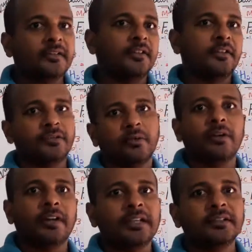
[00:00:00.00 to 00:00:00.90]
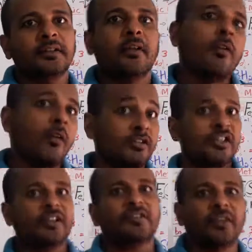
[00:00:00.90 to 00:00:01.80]
it is called as
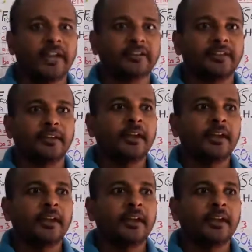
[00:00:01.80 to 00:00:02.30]
oxidation reaction.